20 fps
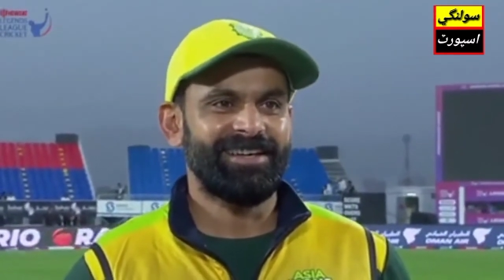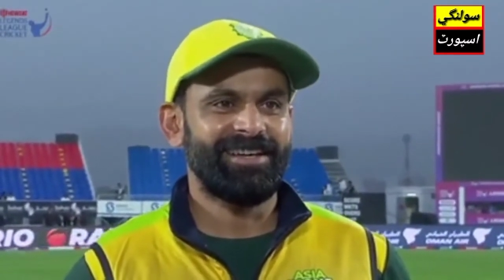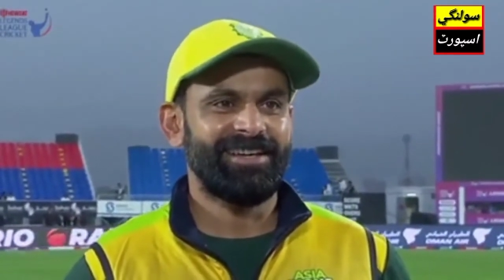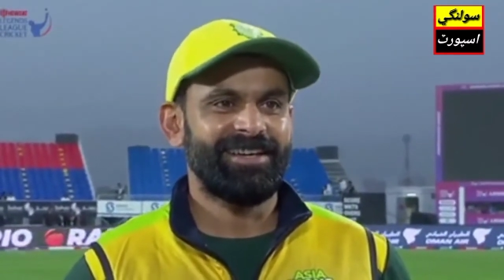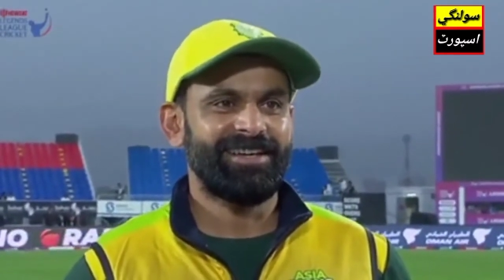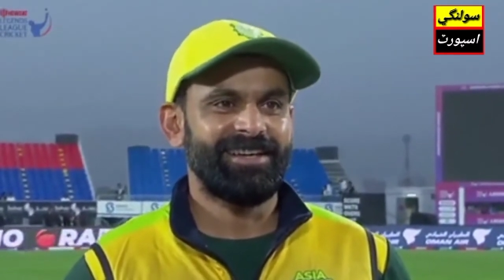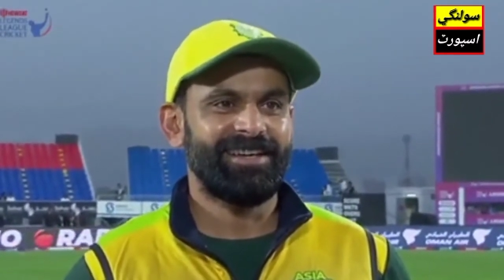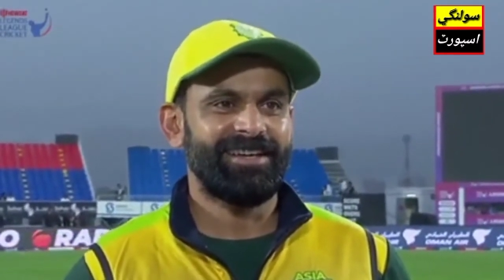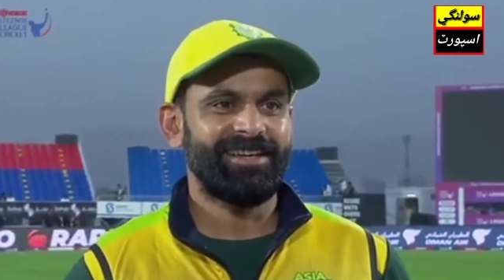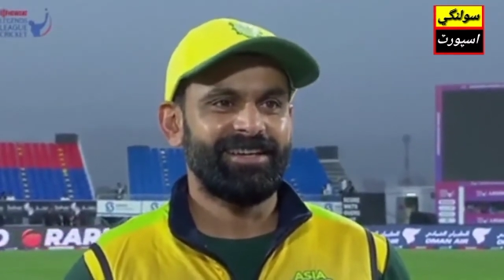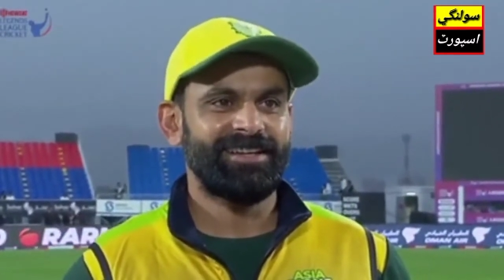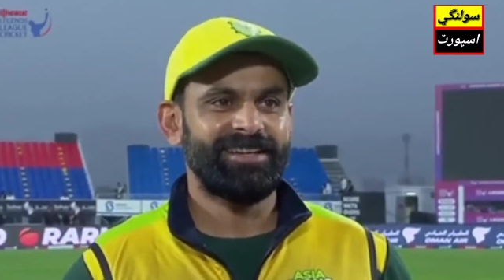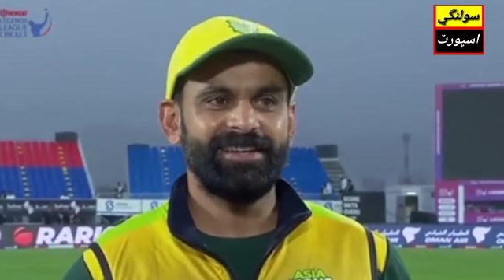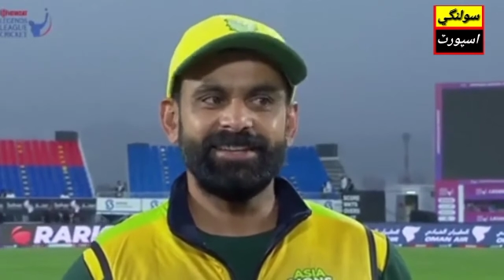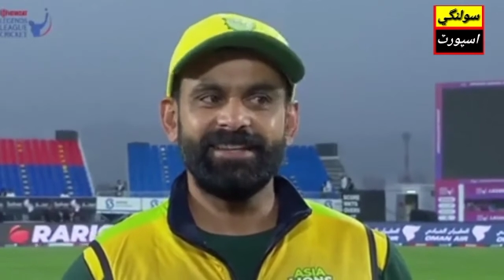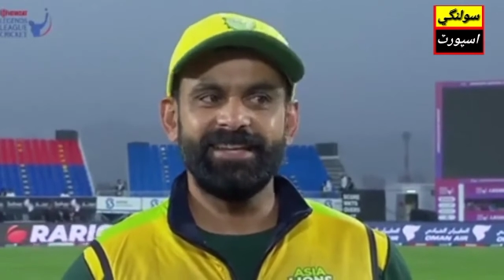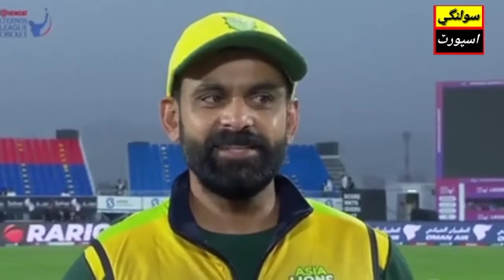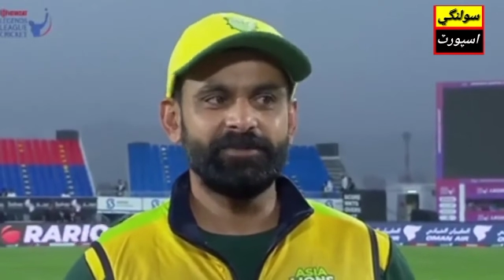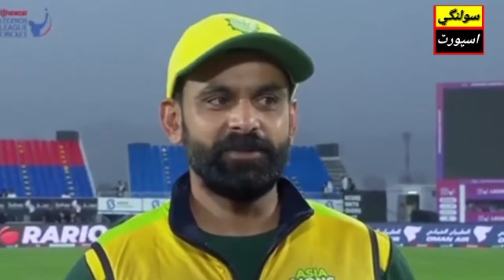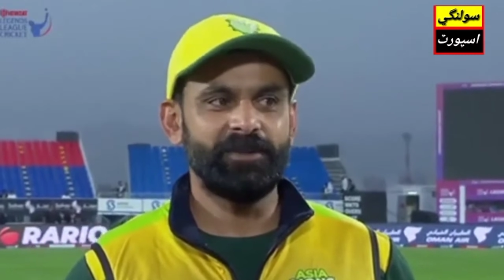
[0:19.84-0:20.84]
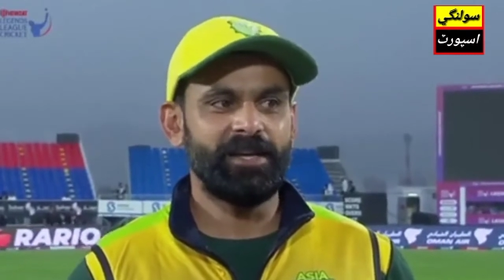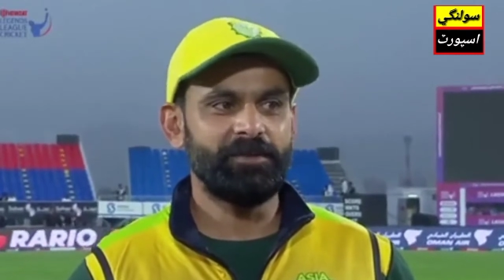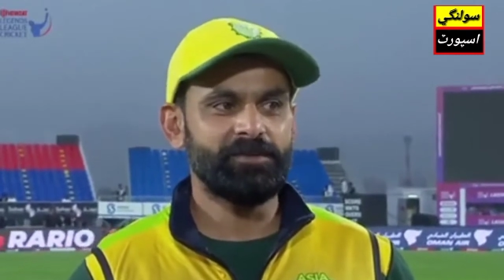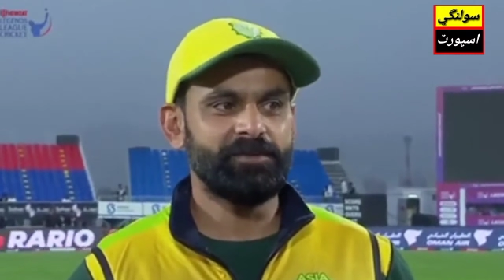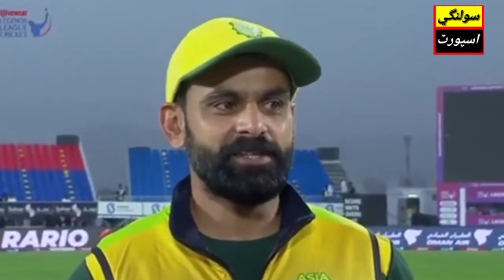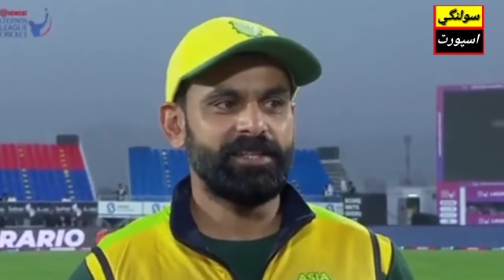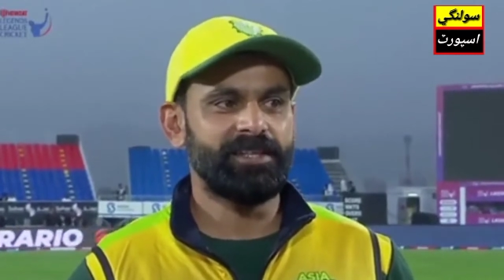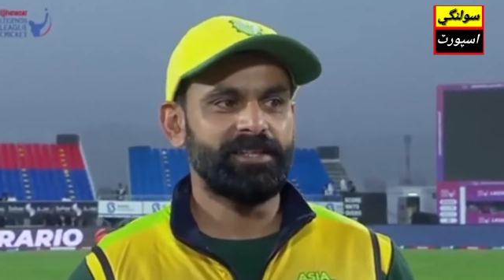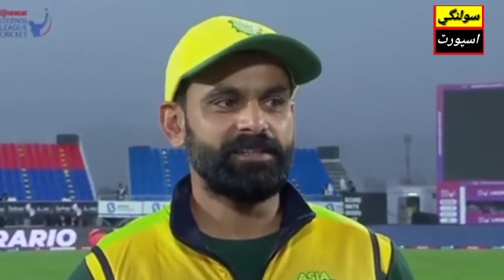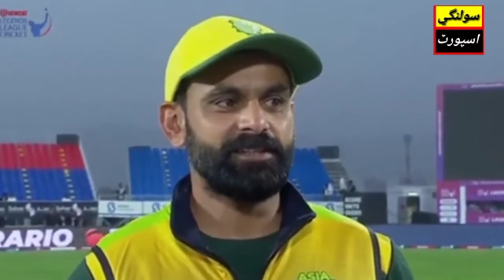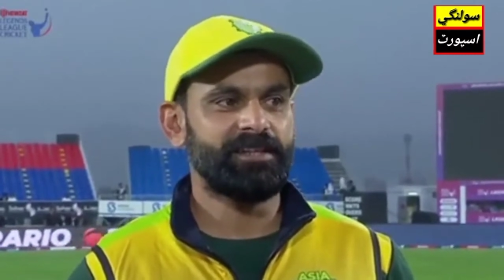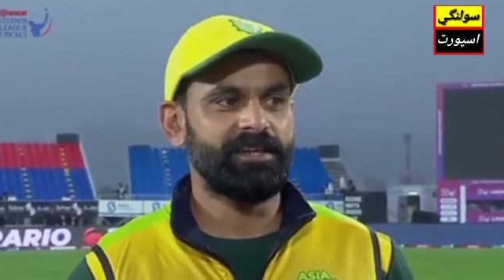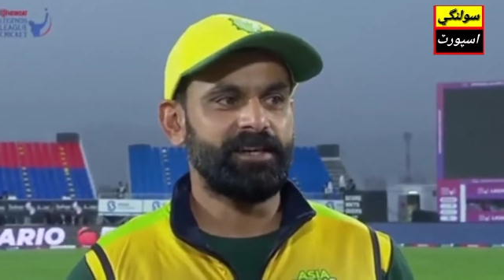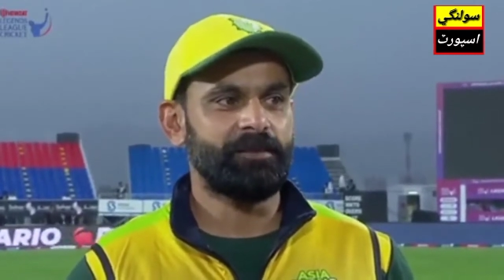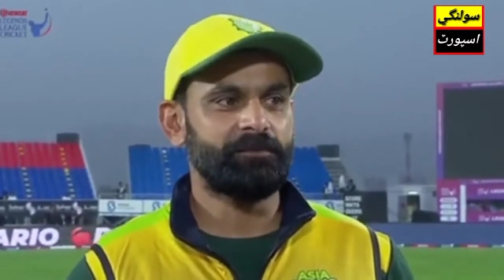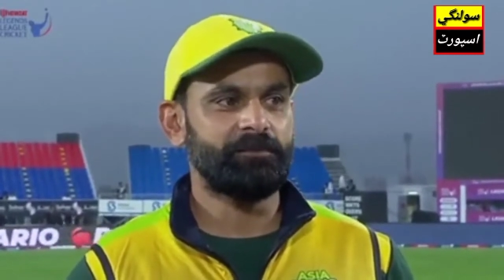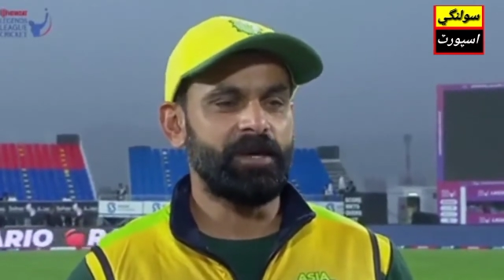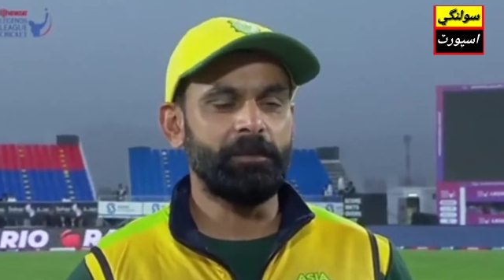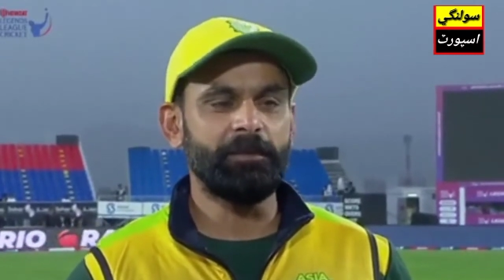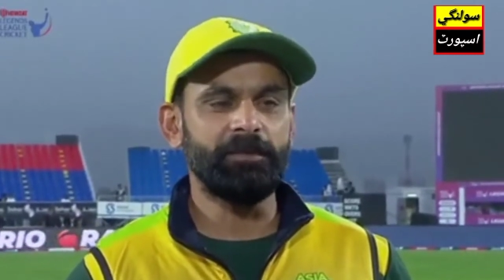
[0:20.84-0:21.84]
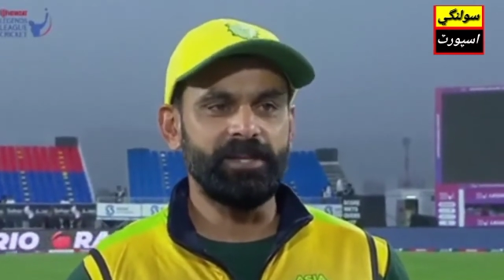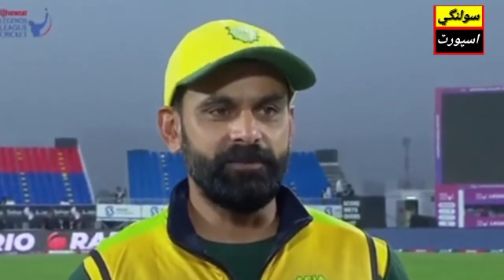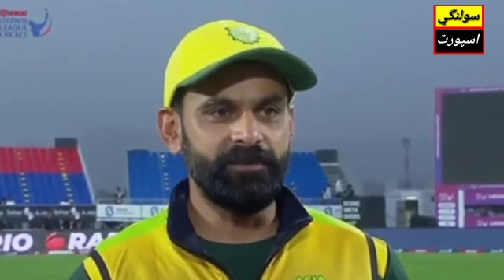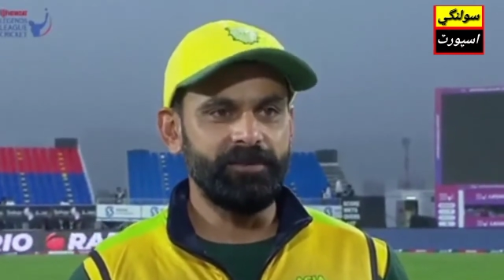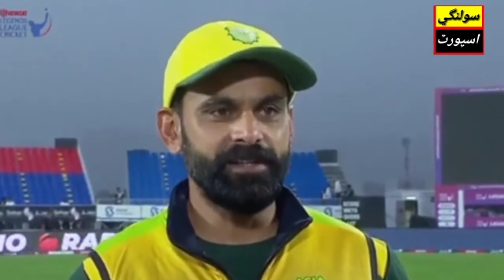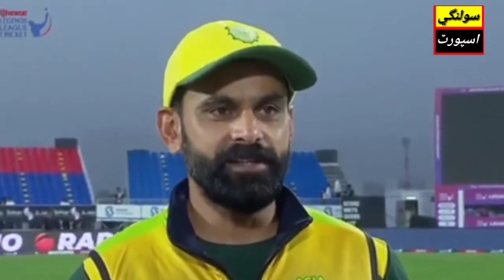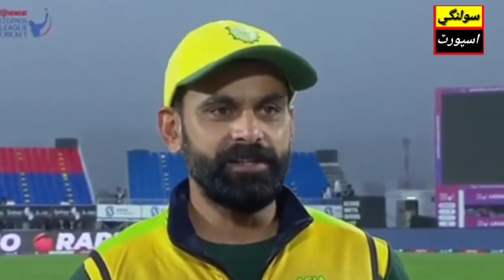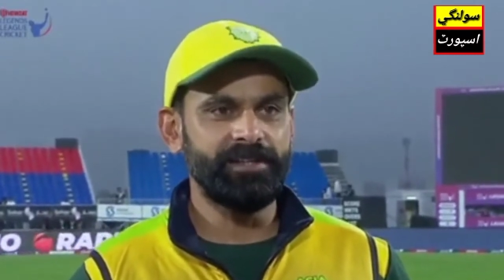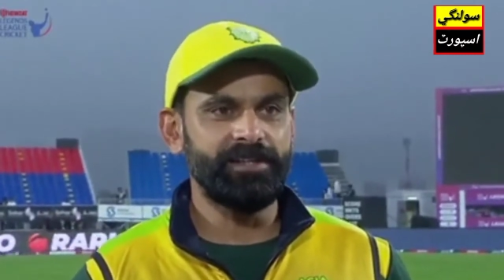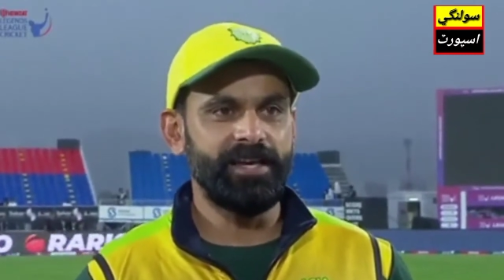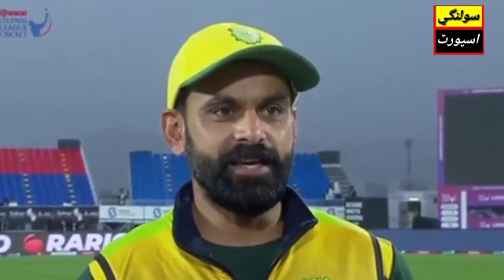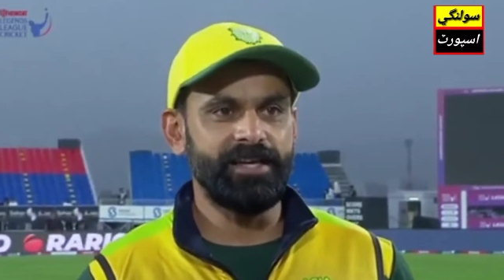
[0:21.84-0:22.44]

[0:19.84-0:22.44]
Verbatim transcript: delight. Yeah, that's what I'm saying. I'm loving it